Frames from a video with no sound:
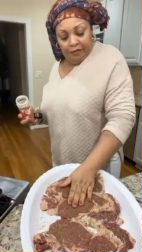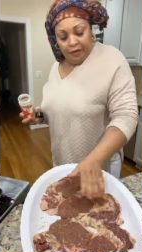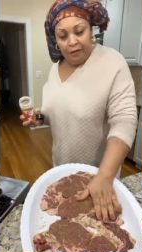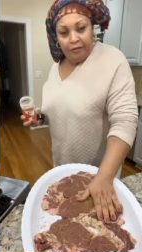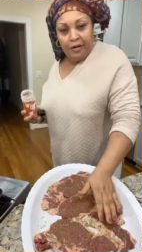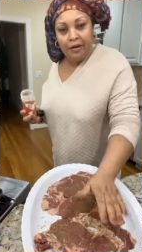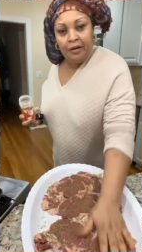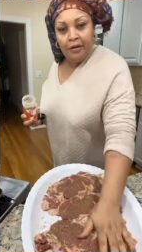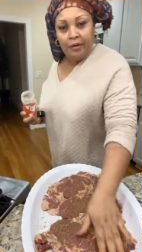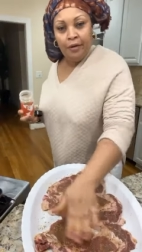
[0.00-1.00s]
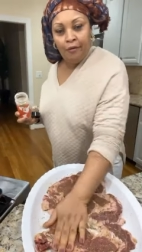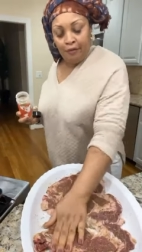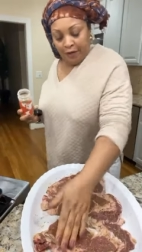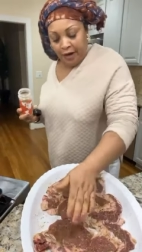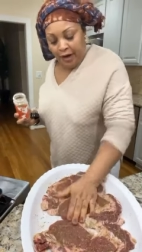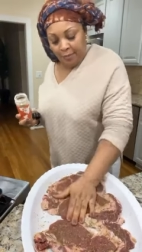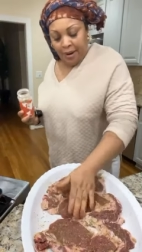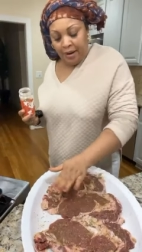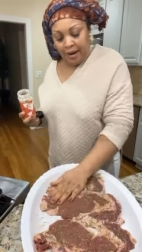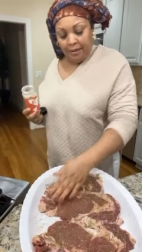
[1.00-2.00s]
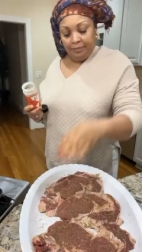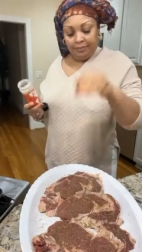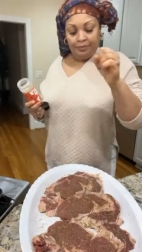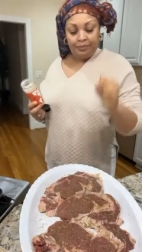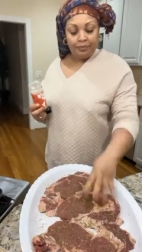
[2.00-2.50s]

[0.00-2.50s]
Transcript: free free no free in america